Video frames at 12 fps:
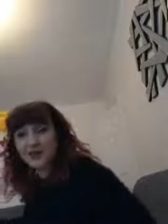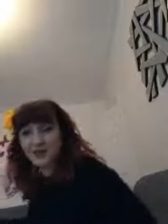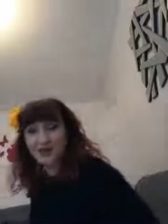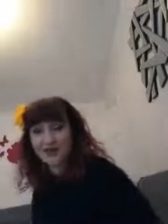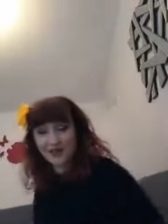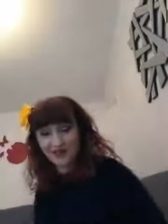
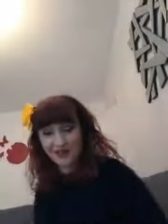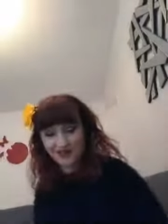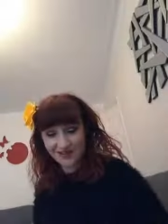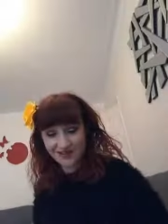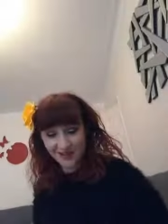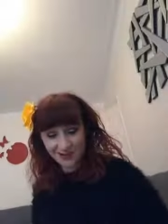could actually
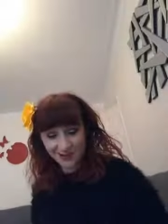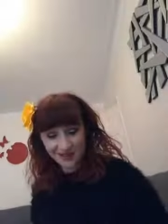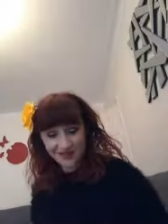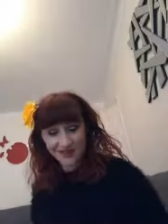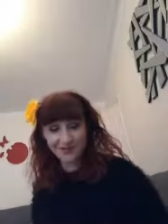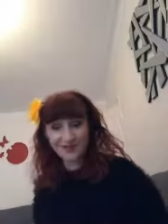source
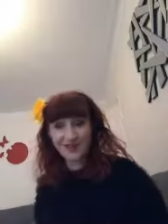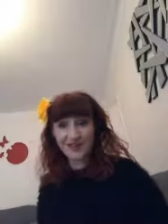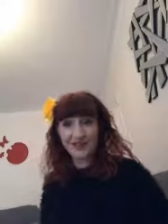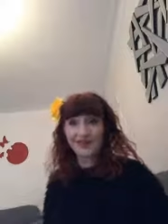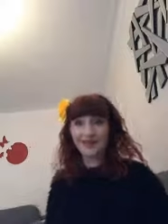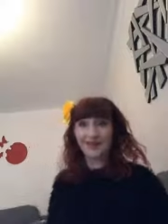some
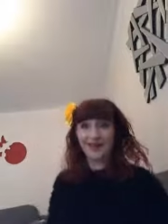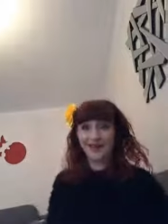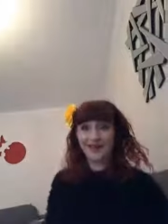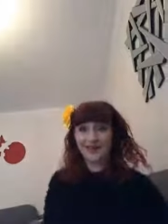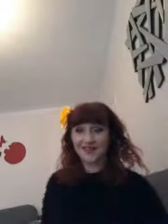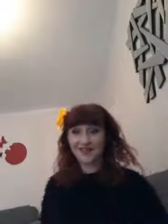really, really
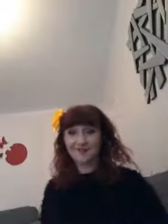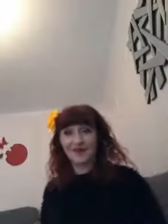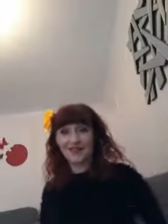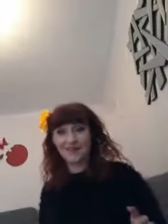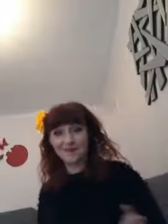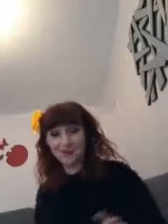nice little
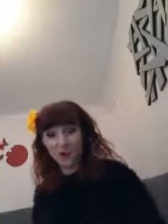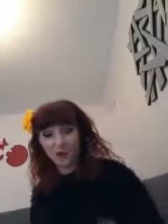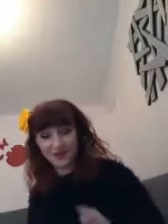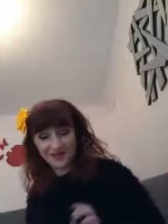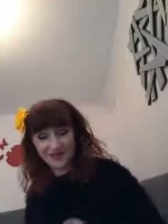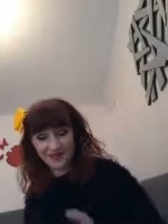bits and
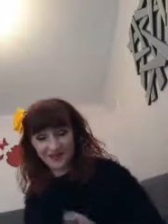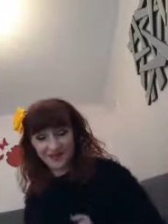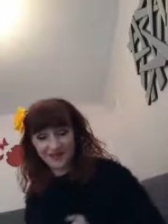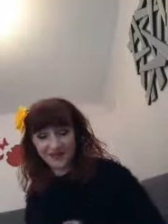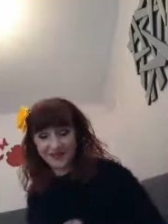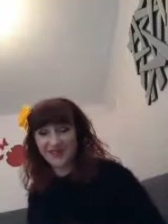bobs, you know,
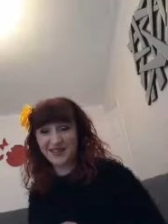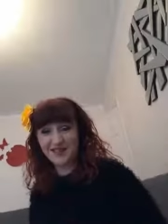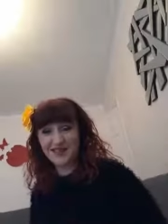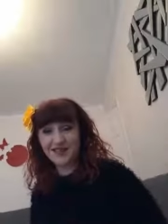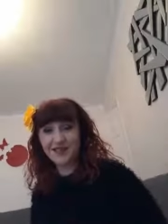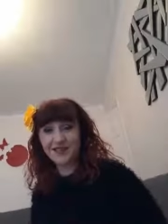the, the
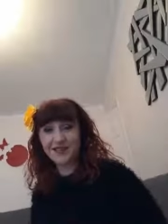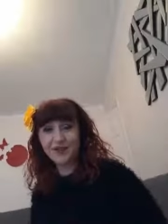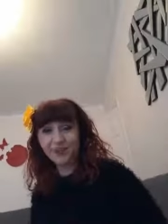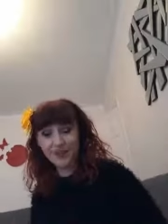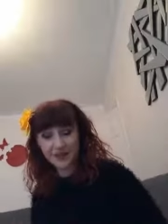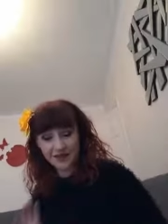accessories to go
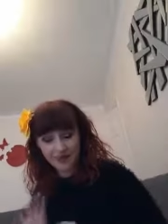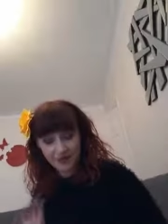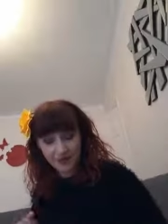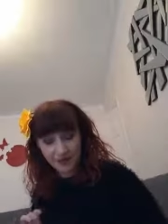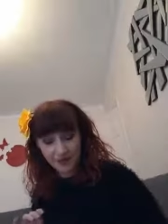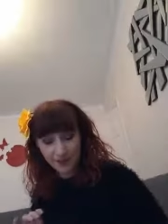with it. So
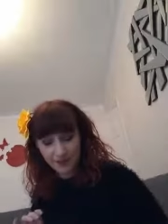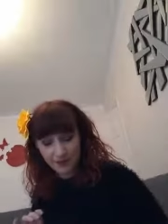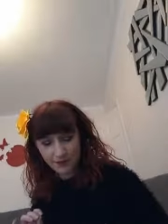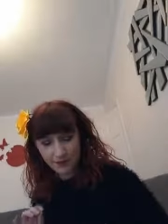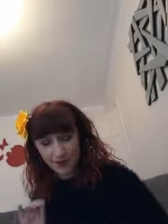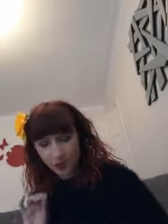that would just
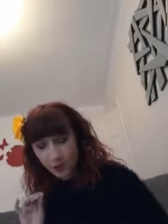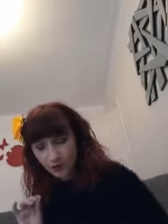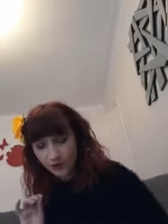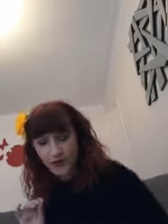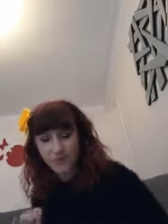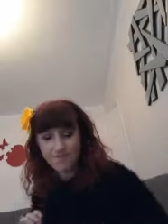be my
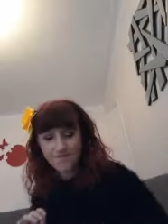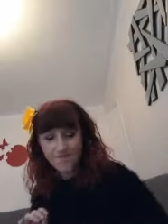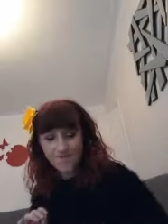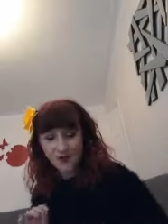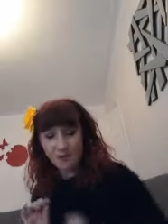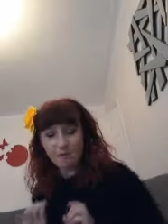only
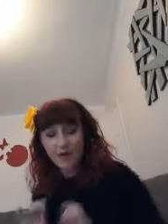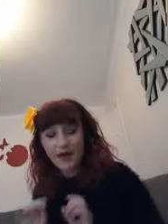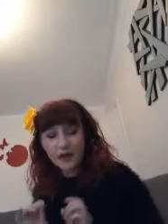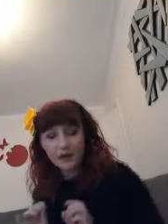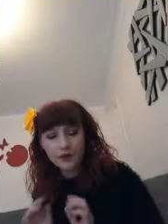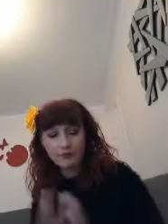you know,
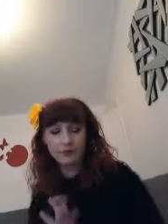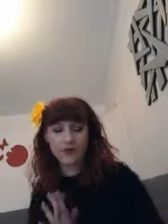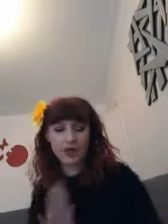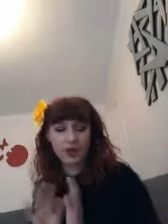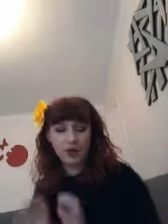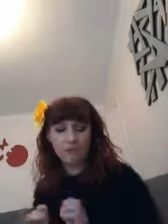minor
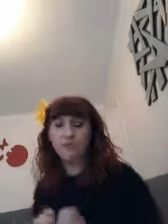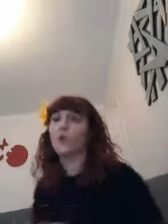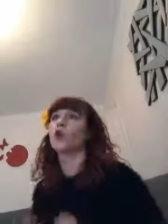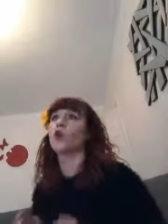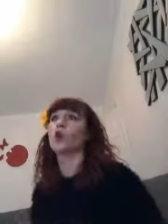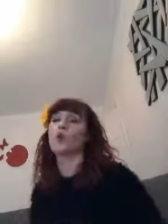kind of,
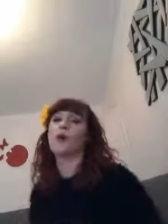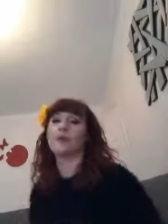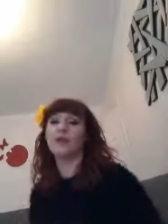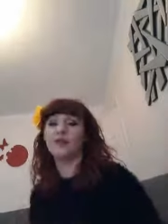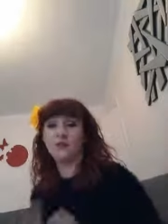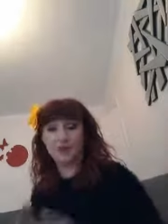not, not quibble
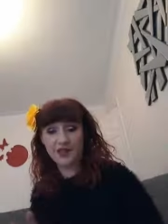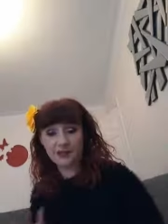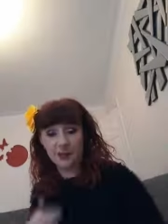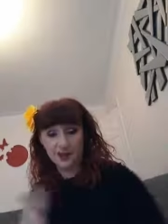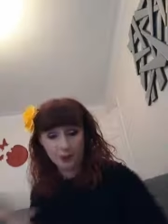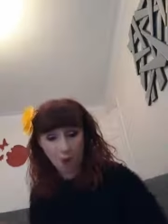even, but just
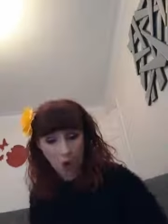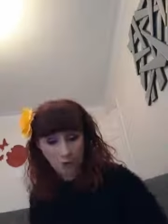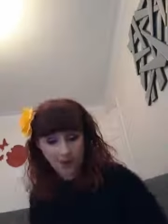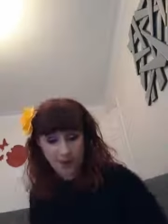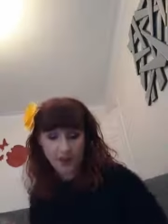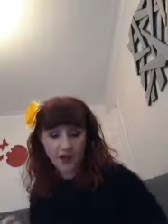minor
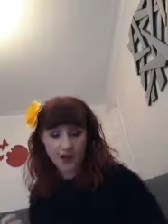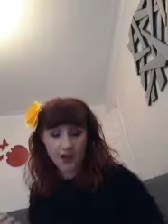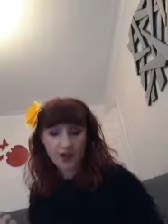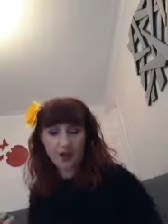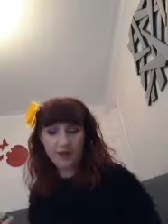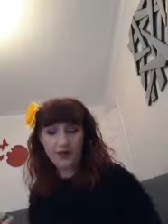comment
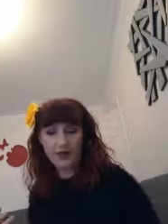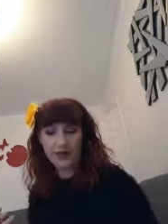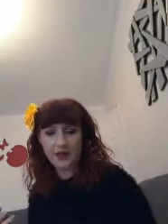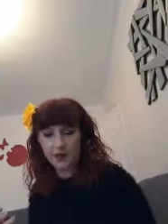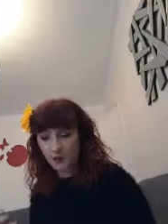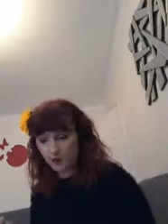um, right
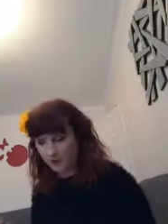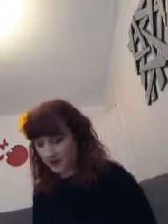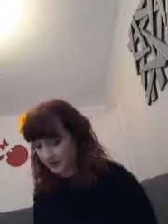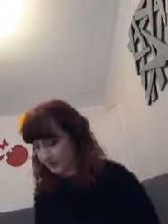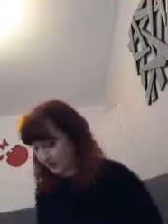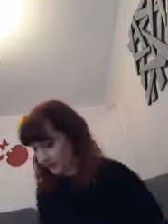now,
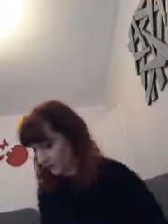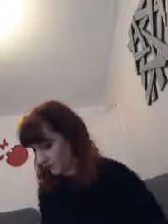because I do